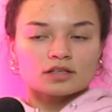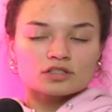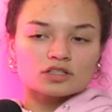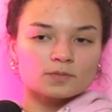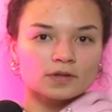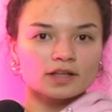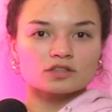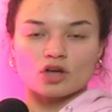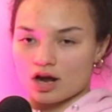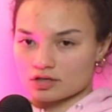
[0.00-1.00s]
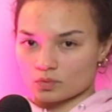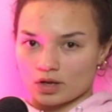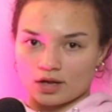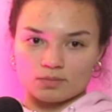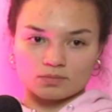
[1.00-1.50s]
just be, like, talk to
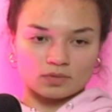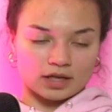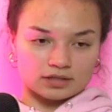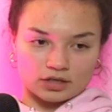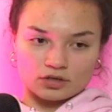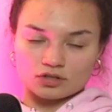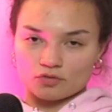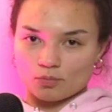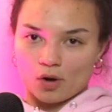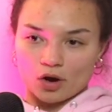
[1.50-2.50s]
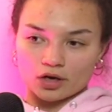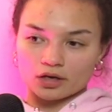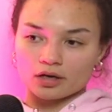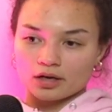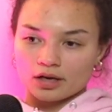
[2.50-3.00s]
him, like, set yourself
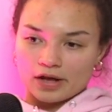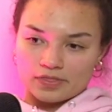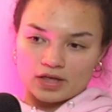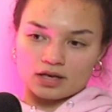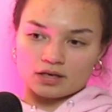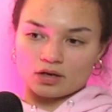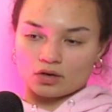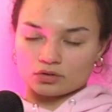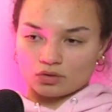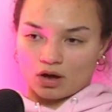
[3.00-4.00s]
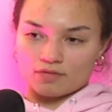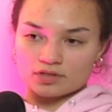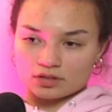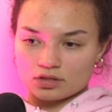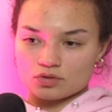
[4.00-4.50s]
apart. And then,
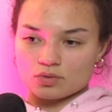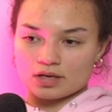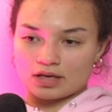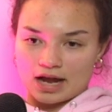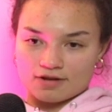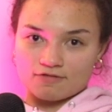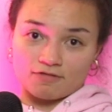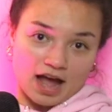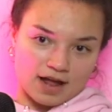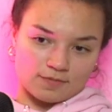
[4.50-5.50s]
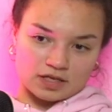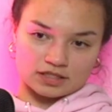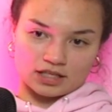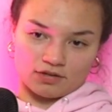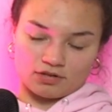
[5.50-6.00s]
obviously, you can kind of vibe and
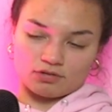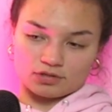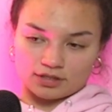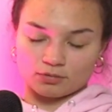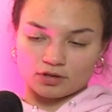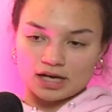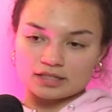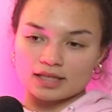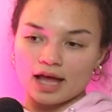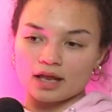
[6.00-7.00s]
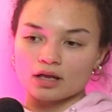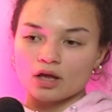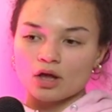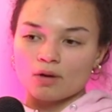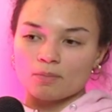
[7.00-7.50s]
see if he reciprocates that.
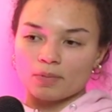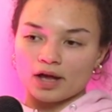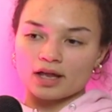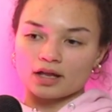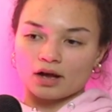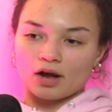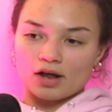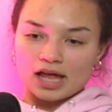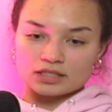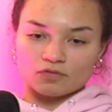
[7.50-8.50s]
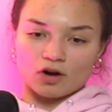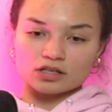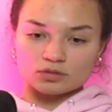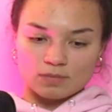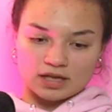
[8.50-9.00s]
But as far
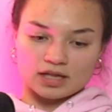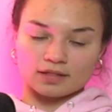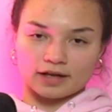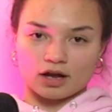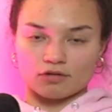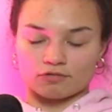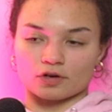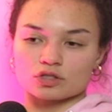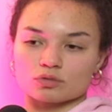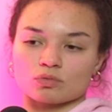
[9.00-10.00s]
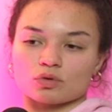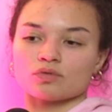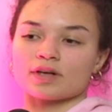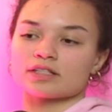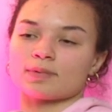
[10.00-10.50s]
as making, like, a first
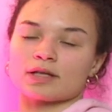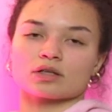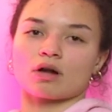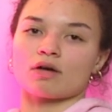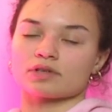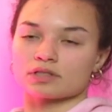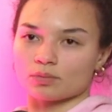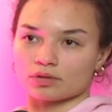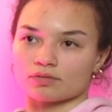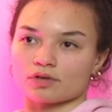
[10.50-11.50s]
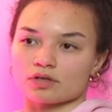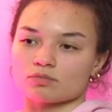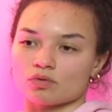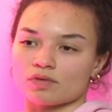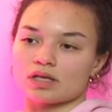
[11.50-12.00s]
move, it depends on, obviously, what the first
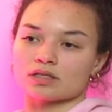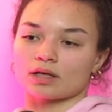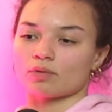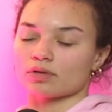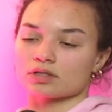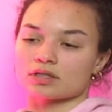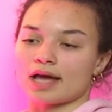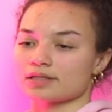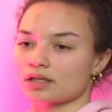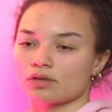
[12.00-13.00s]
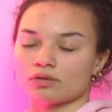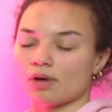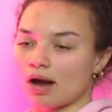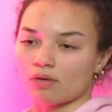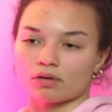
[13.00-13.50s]
move is. Like, whether it's asking you
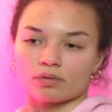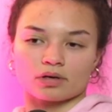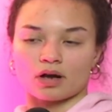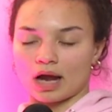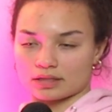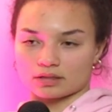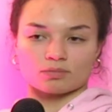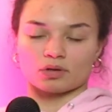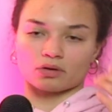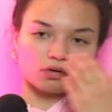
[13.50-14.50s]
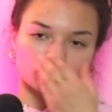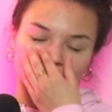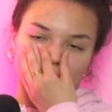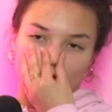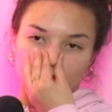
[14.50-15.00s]
out or asking to be a
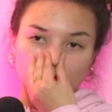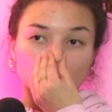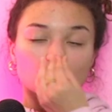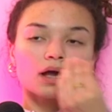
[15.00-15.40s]
girlfriend or whatever.